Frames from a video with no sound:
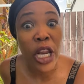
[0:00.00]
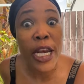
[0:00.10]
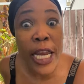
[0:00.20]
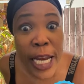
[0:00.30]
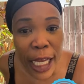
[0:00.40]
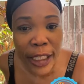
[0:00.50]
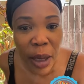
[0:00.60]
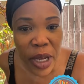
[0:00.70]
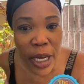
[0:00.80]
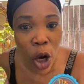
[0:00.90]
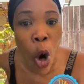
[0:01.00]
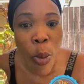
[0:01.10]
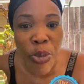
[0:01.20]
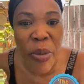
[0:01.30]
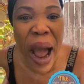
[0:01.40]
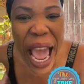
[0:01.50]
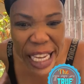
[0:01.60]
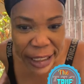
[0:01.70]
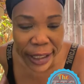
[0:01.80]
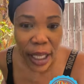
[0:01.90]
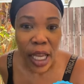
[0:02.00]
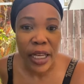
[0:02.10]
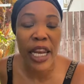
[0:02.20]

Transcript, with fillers: but the leaders them in the compromise.